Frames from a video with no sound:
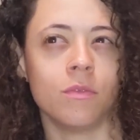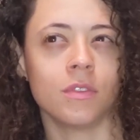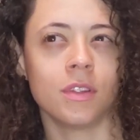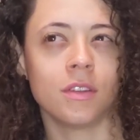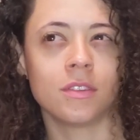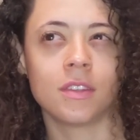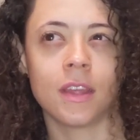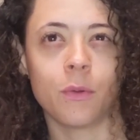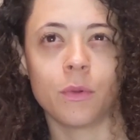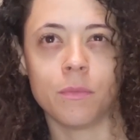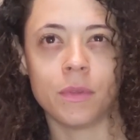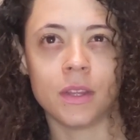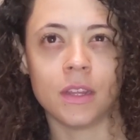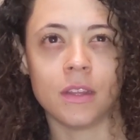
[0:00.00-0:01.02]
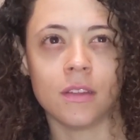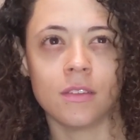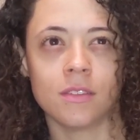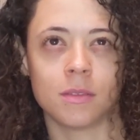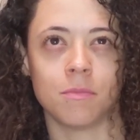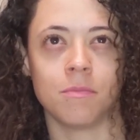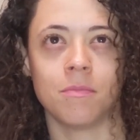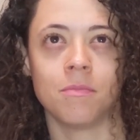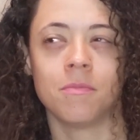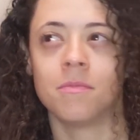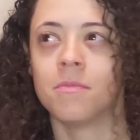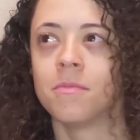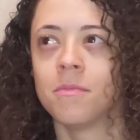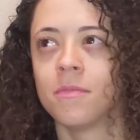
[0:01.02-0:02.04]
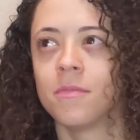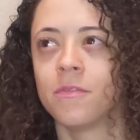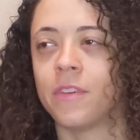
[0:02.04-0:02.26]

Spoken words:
to that would be, some $5,